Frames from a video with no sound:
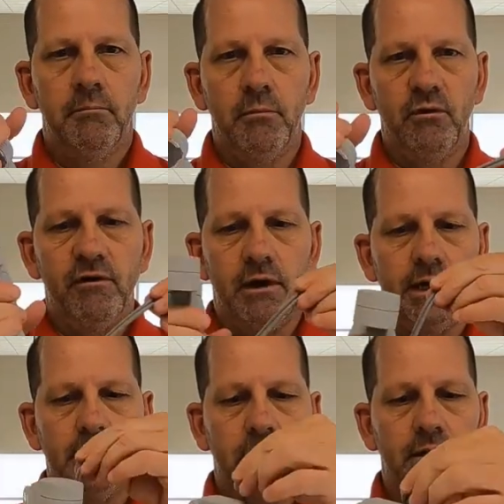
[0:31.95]
move
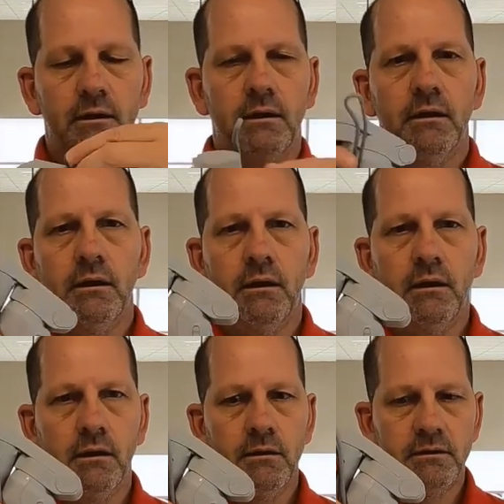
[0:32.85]
on.
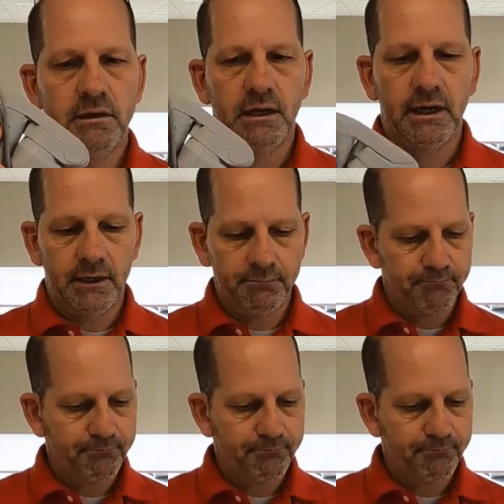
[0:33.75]
Ta-da.